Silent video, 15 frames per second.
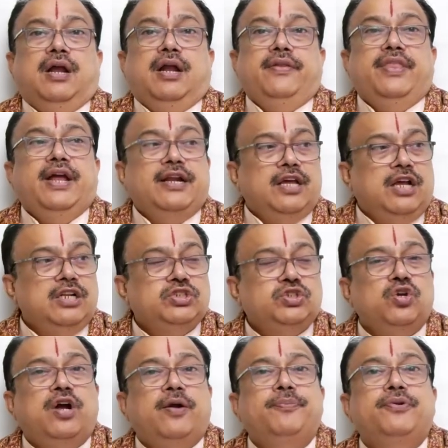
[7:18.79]
And that
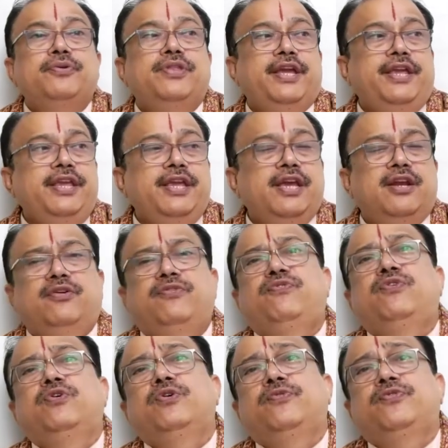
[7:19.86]
also up to the year of
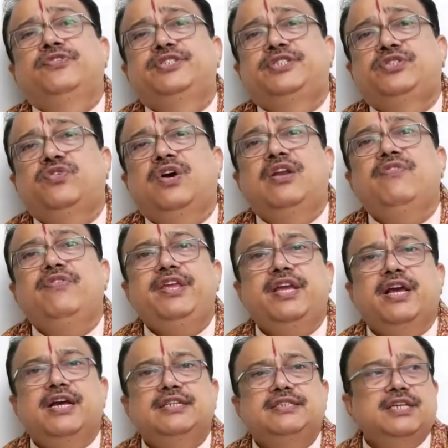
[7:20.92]
12
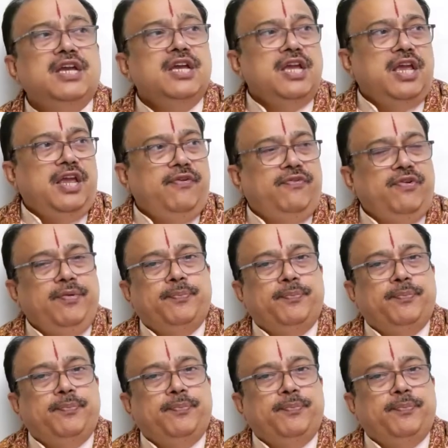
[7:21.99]
years, if we